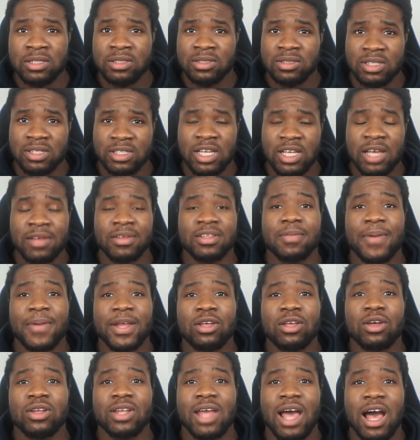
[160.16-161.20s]

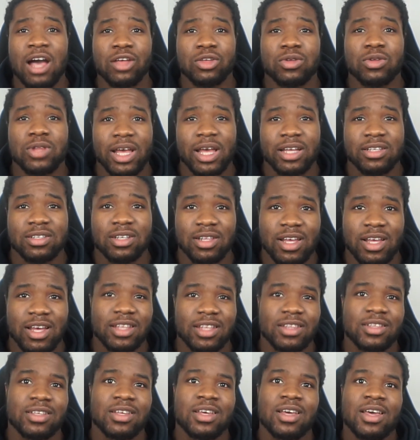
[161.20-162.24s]
depending on how you like to
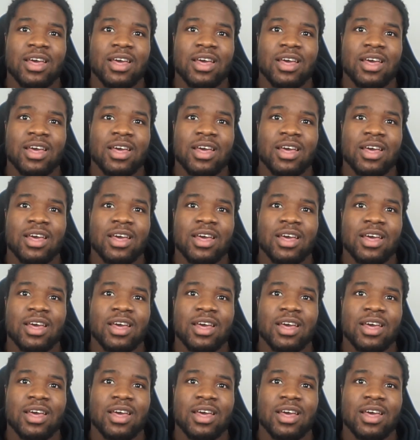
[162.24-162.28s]
learn,